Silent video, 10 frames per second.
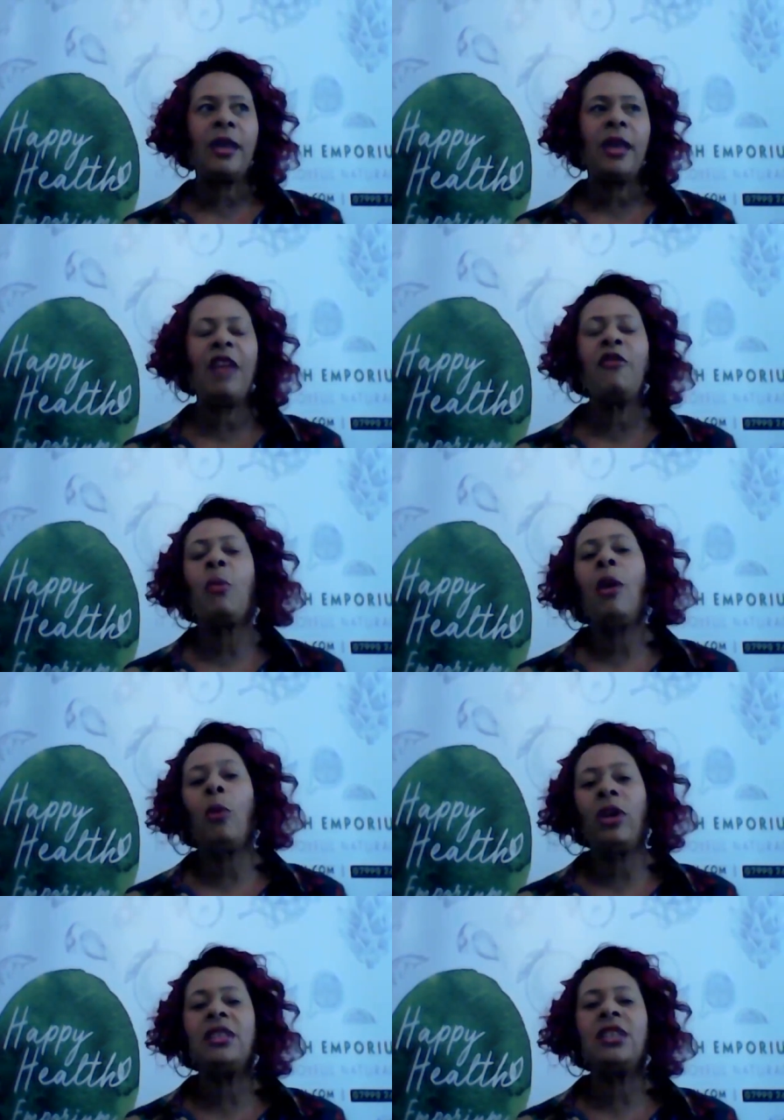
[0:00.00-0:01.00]
everyone
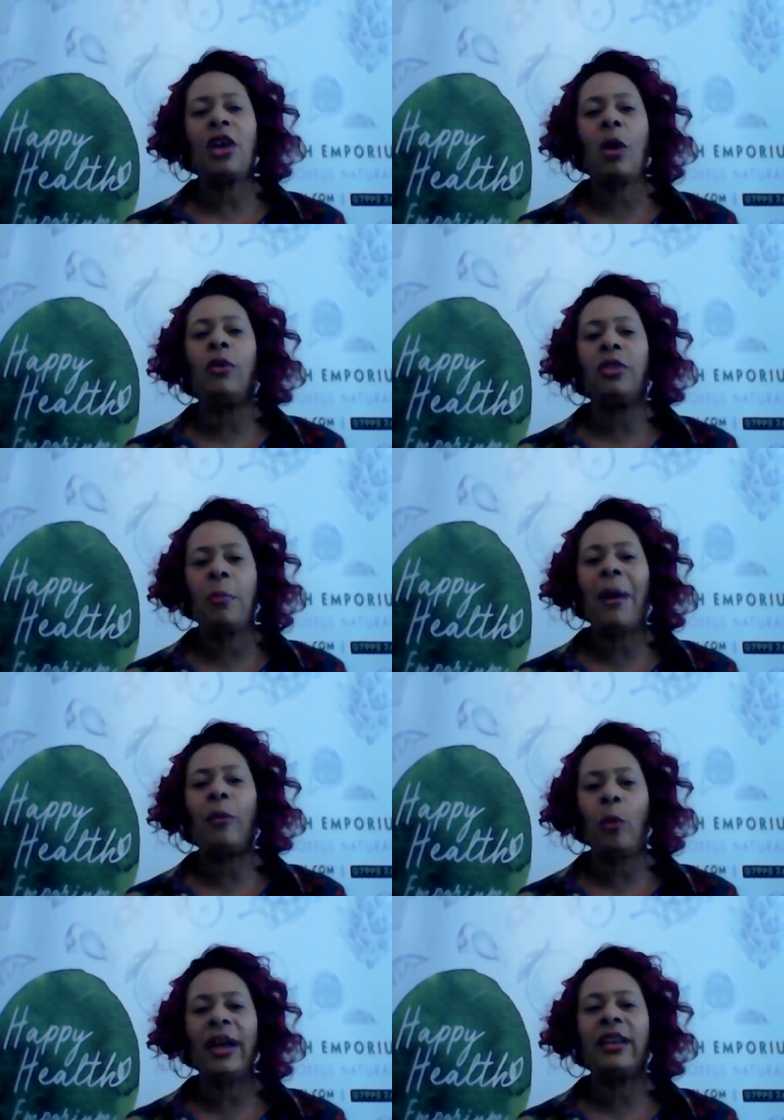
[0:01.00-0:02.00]
wanted to go on the
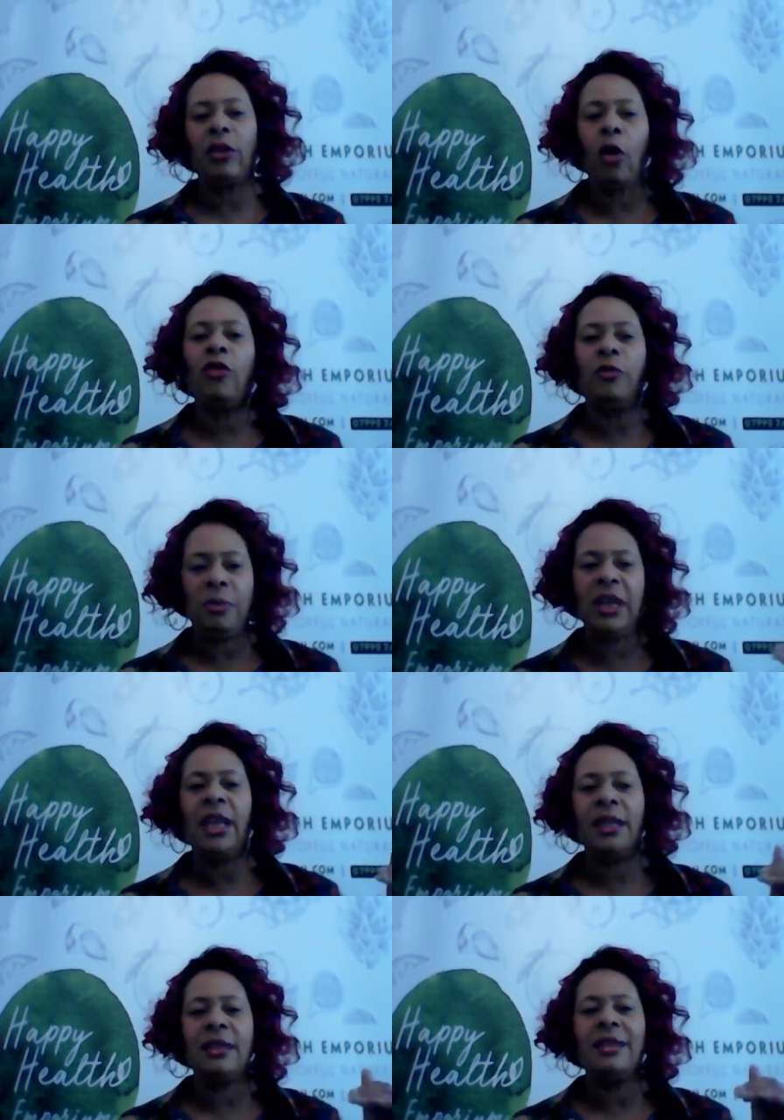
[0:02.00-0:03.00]
bandwagon of
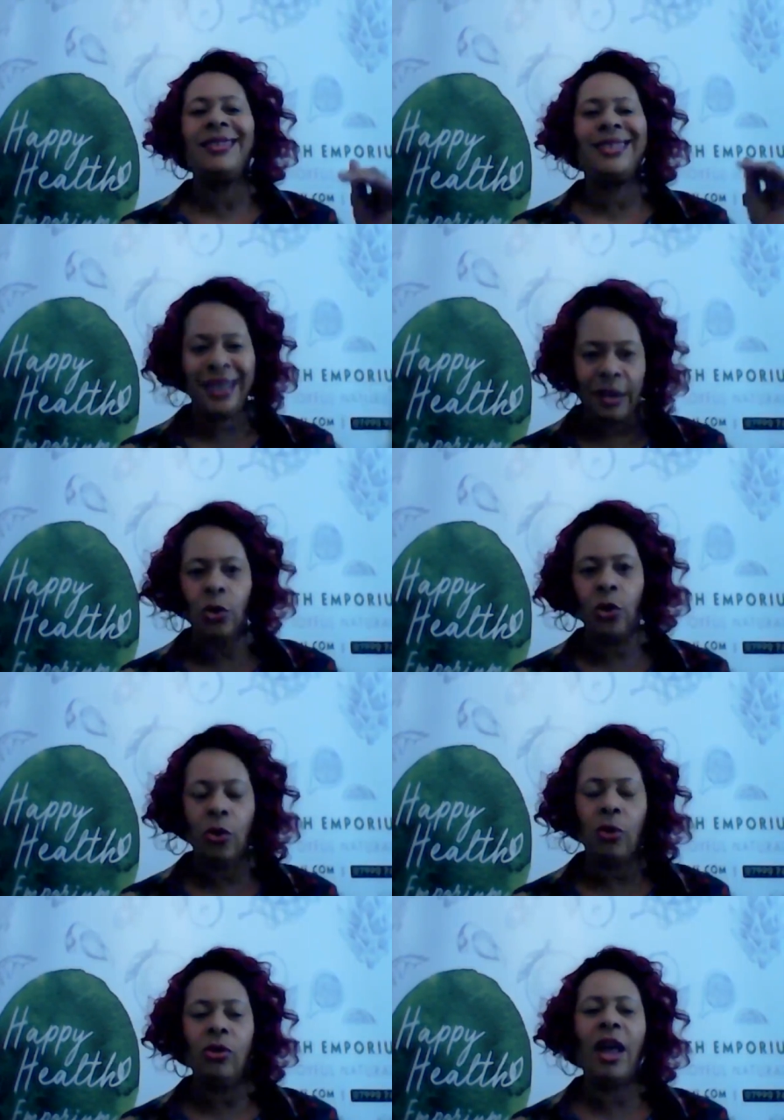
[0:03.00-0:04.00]
being
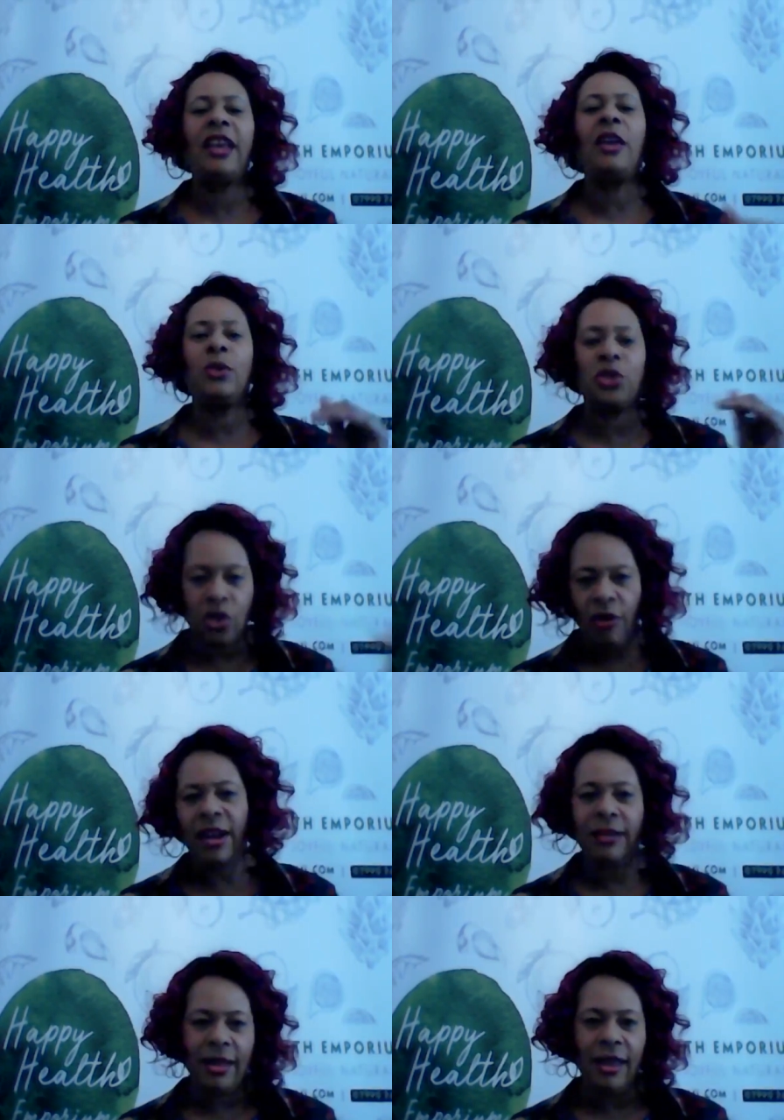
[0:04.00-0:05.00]
single, like it was a
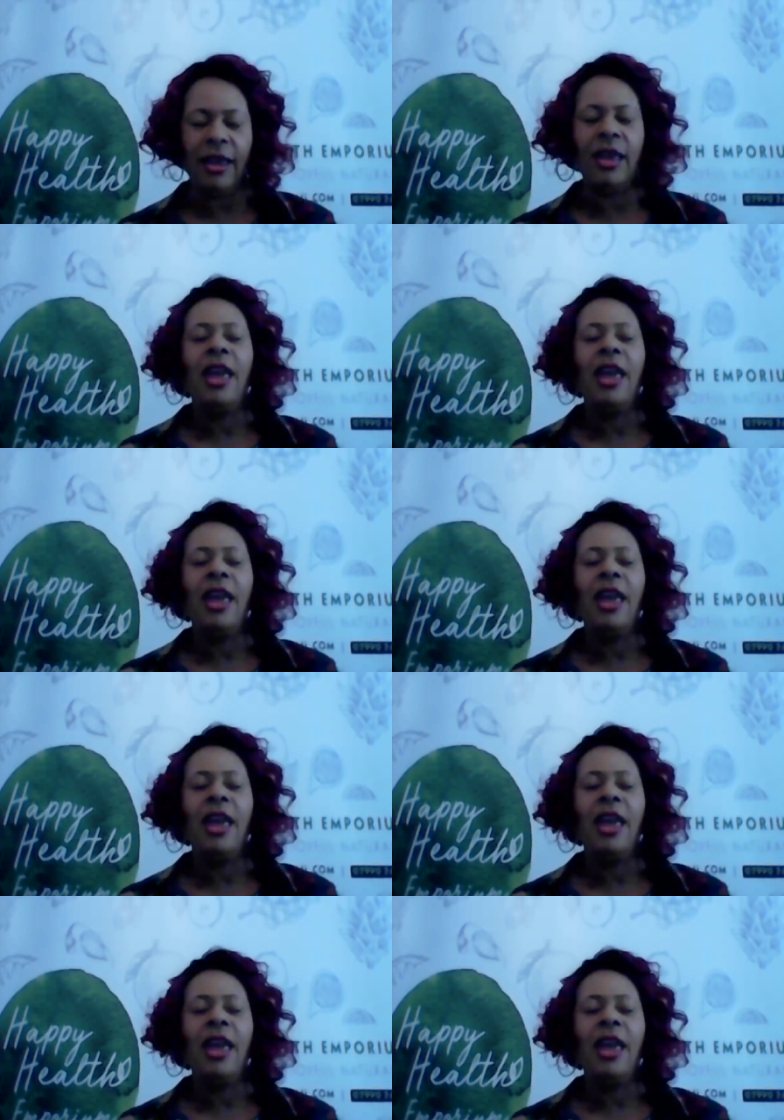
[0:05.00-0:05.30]
great thing.